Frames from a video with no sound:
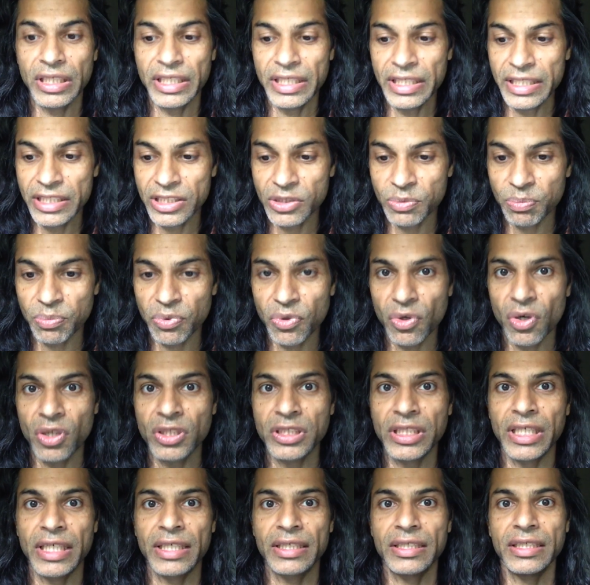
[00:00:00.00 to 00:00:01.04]
each
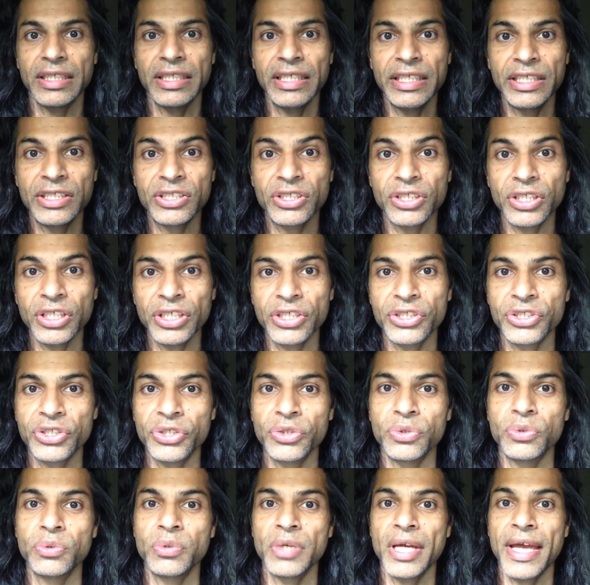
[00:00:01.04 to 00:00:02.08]
project, each
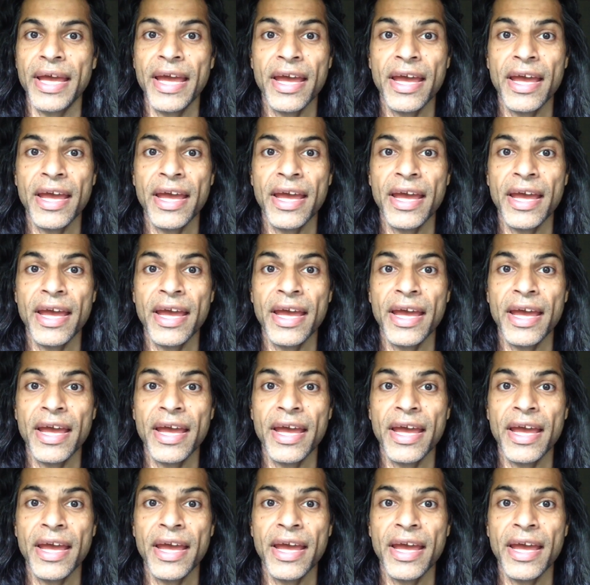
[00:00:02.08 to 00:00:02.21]
issue,